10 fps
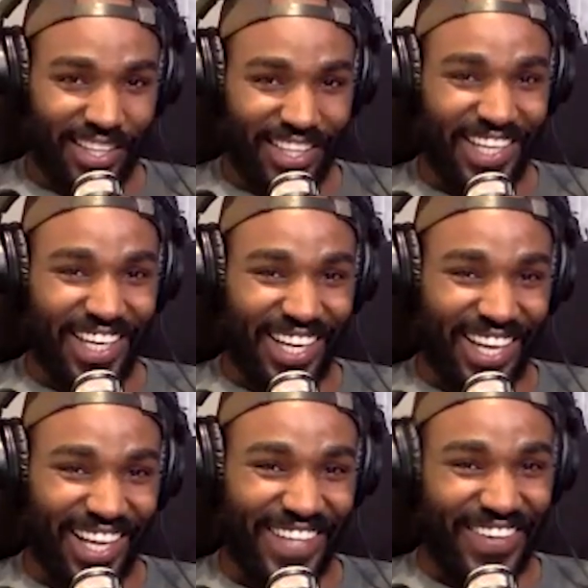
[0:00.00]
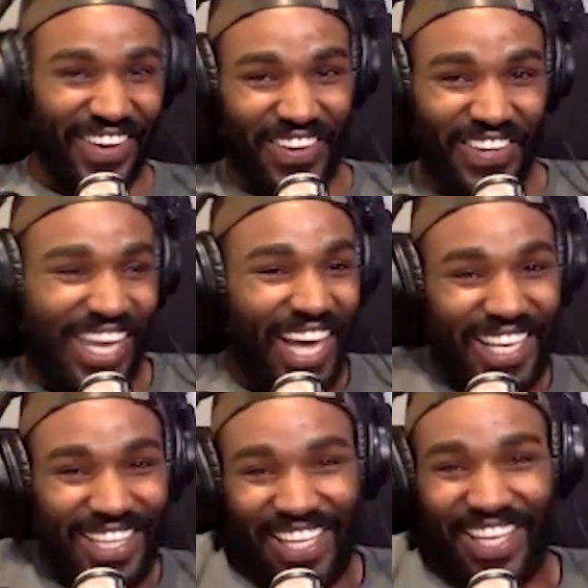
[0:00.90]
They're gonna yeah, call like, you, oh,
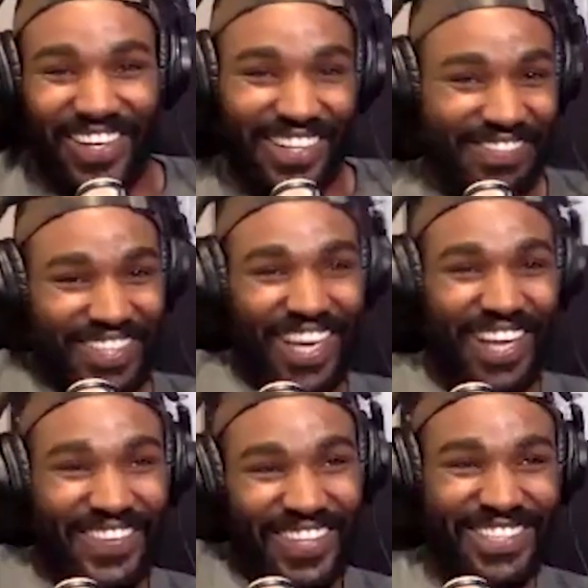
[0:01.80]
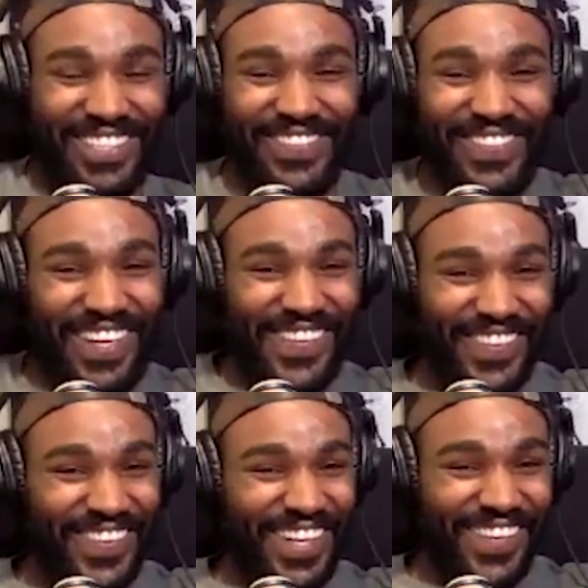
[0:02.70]
Canada girl, forgot where she's from
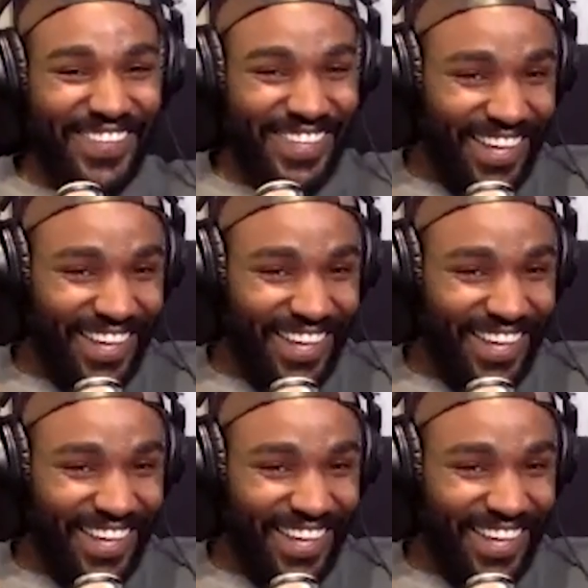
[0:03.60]
or whatever.